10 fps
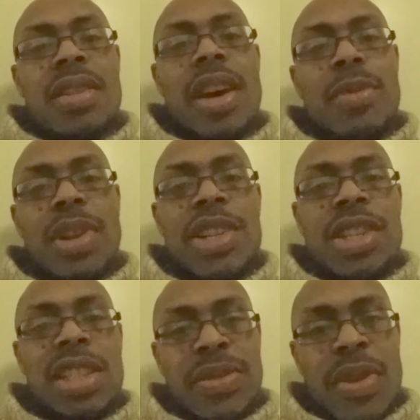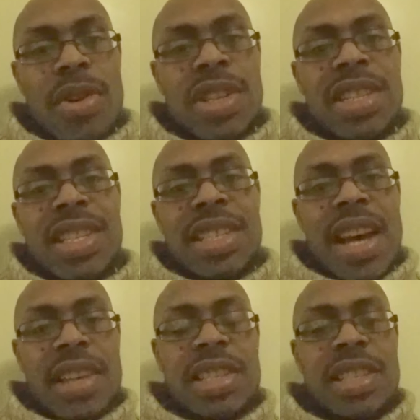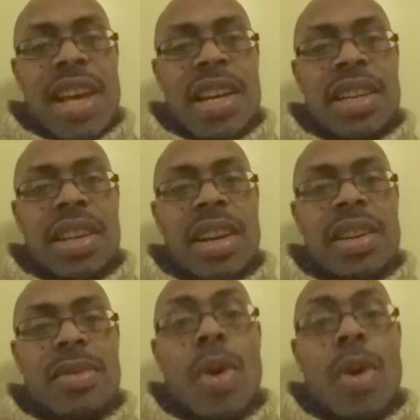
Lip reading: Okay, religion is first and then sex is second, okay?